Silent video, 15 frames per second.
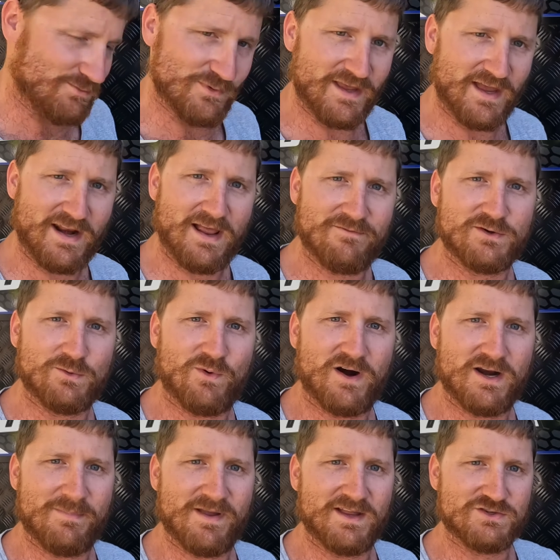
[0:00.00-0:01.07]
without having to
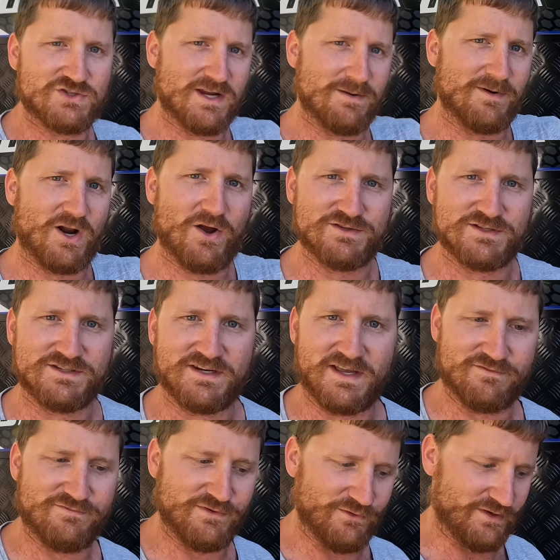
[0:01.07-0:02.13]
worry about jamming hoses
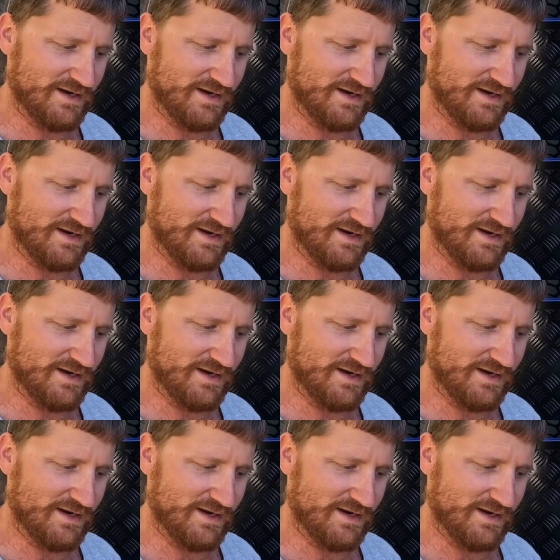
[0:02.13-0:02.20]
down the filler